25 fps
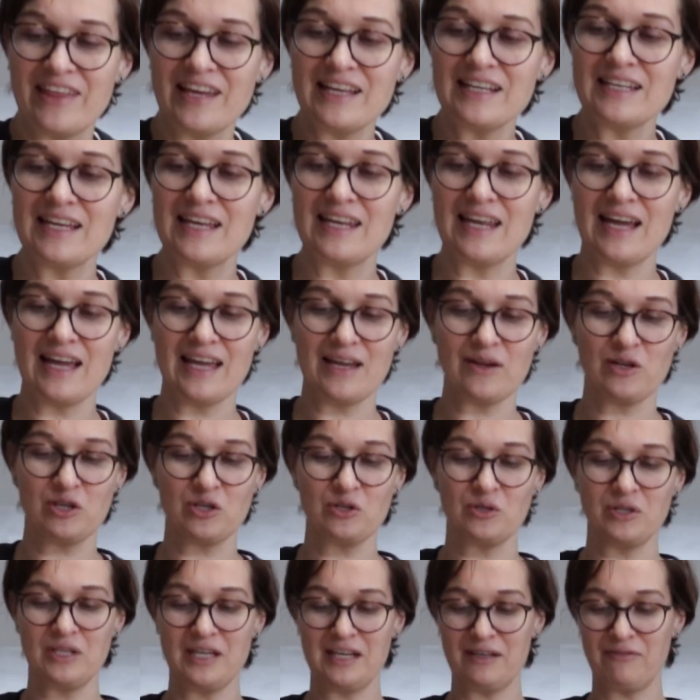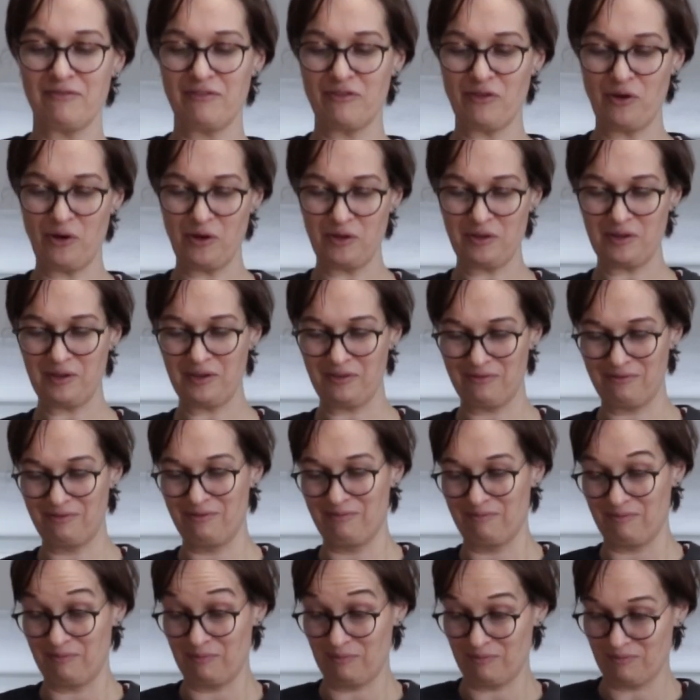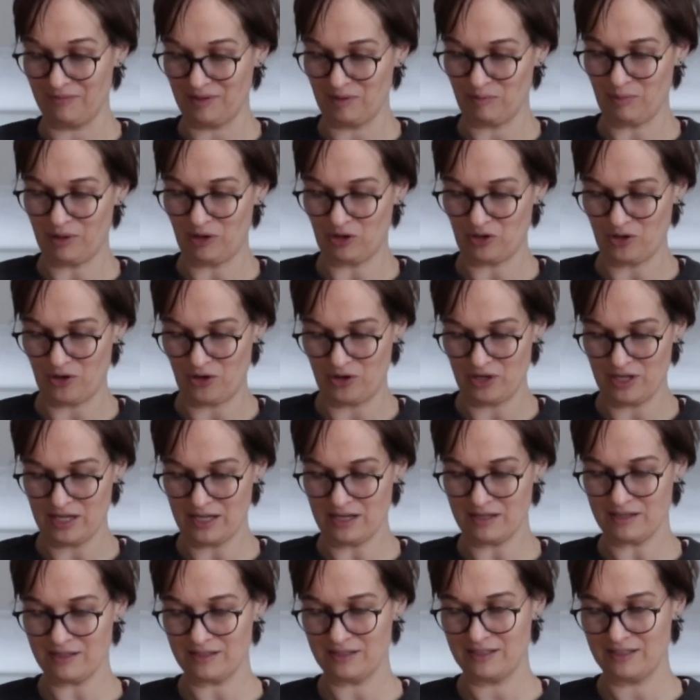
thing that I could have thought about earlier,